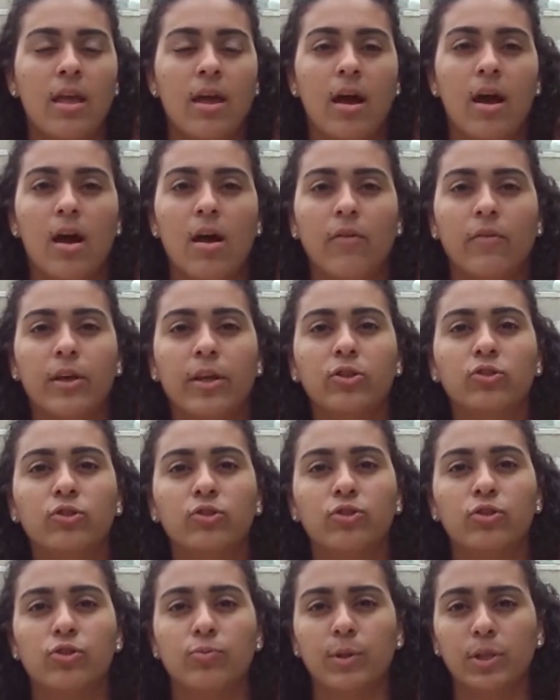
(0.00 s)
uh, they
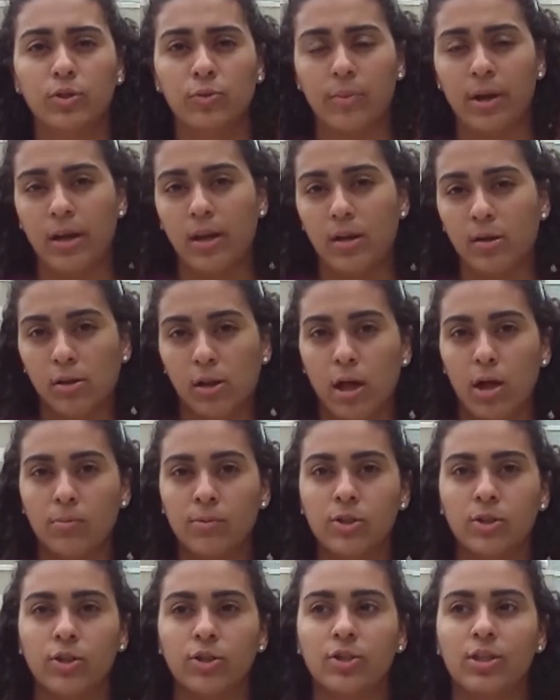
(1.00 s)
introduced me to many
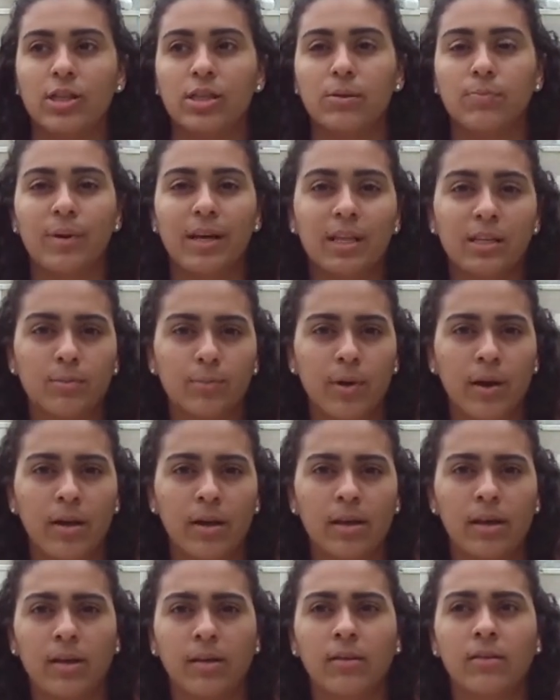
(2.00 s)
clubs such as Best
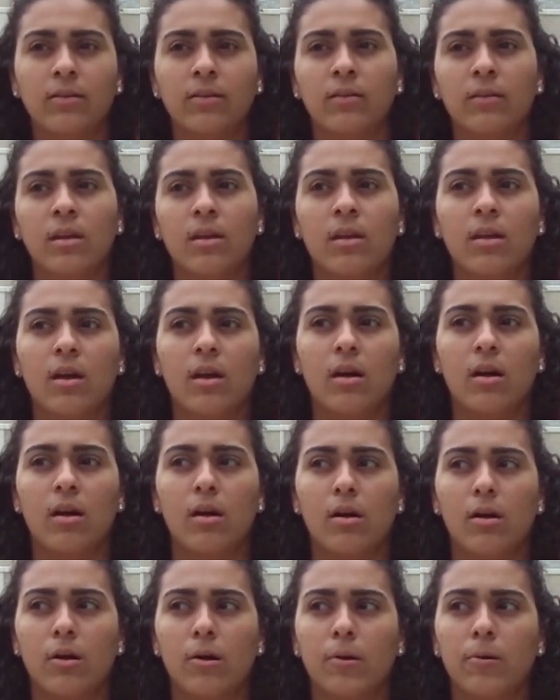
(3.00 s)
Buddies,
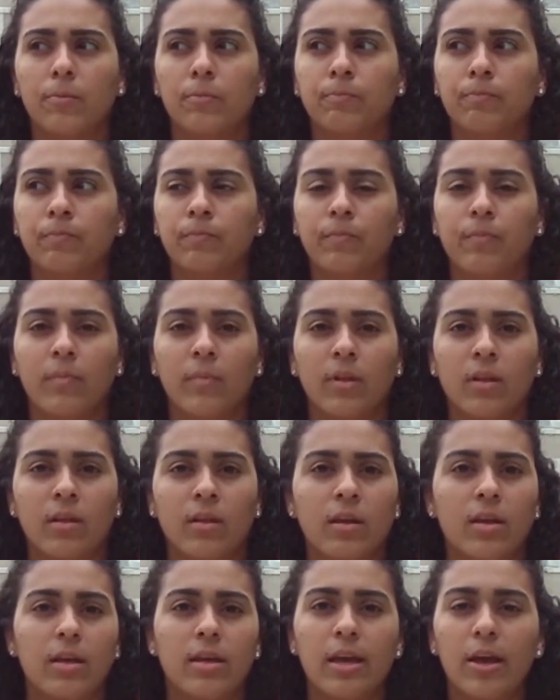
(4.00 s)
um,
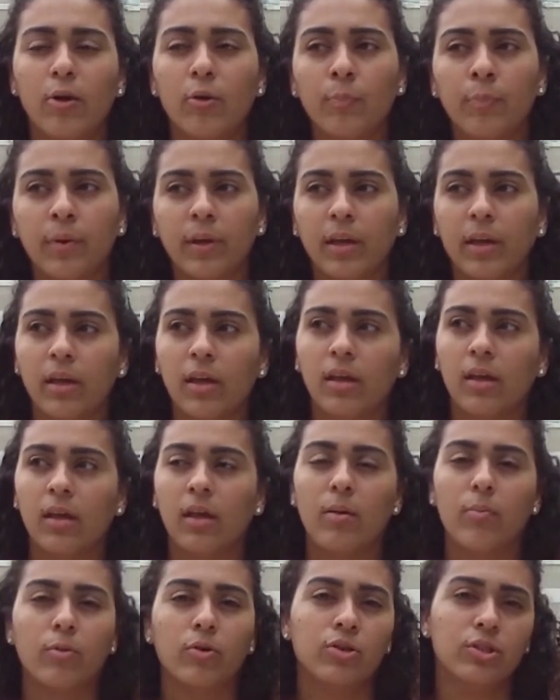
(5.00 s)
ELP,
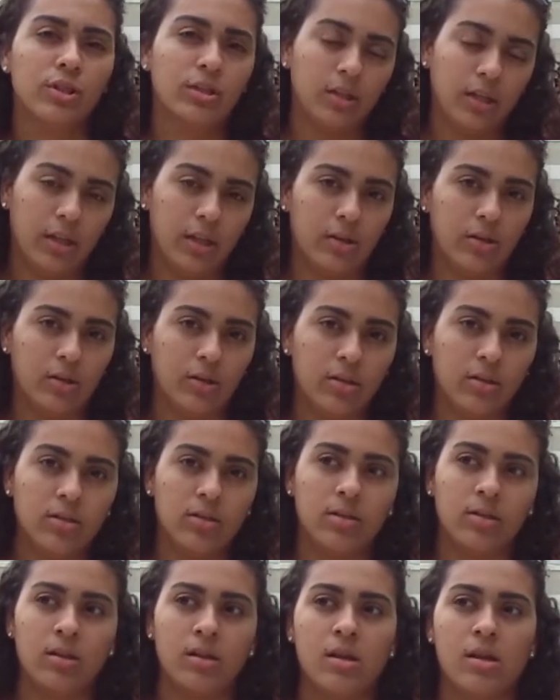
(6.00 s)
Emerging
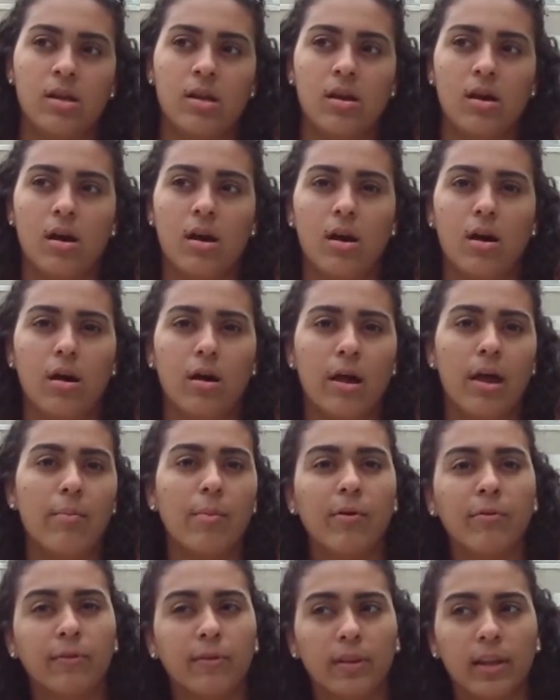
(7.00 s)
Leaders, uh,
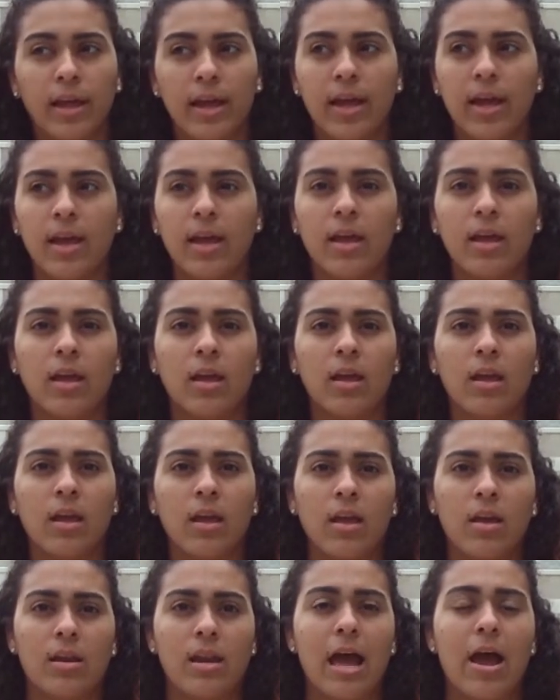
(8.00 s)
MFLA.
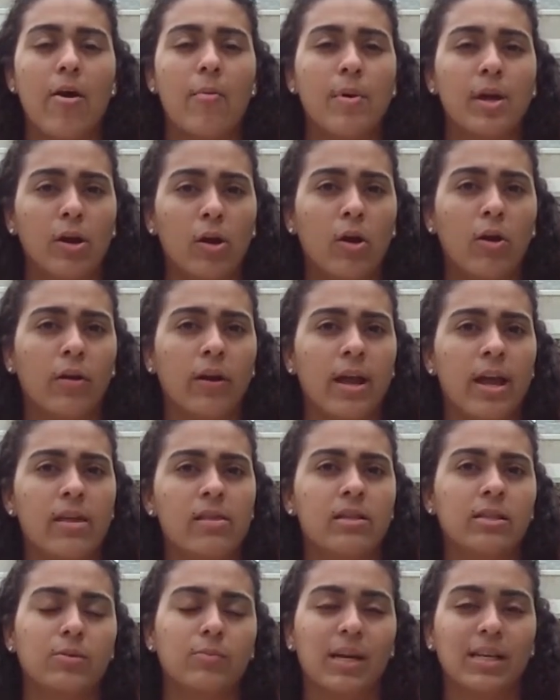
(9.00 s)
Now I'm an RA,
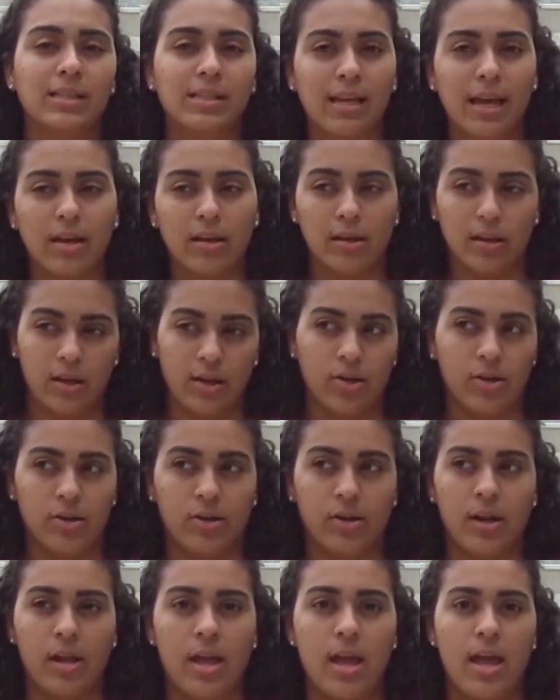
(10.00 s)
this is my second
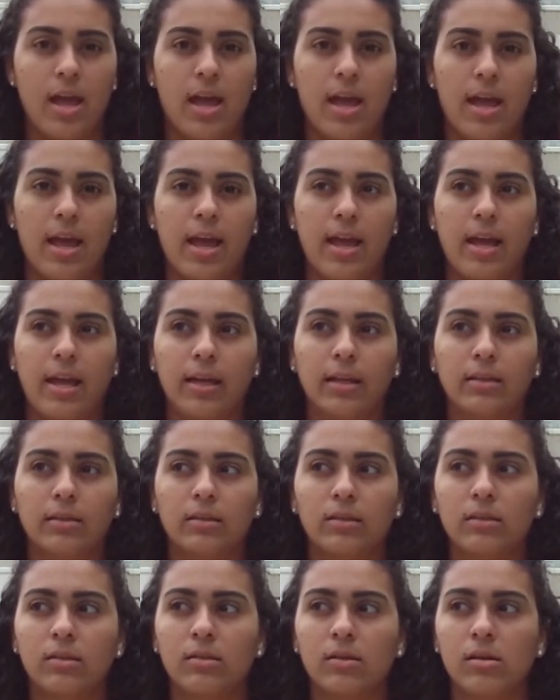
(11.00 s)
year,
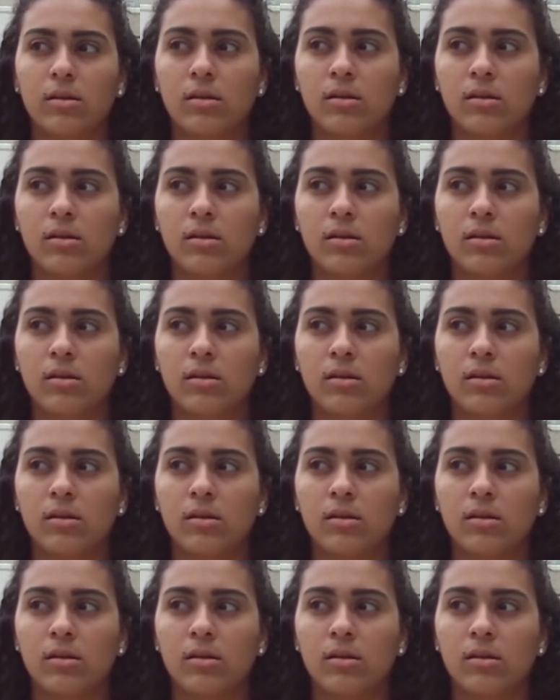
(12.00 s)
and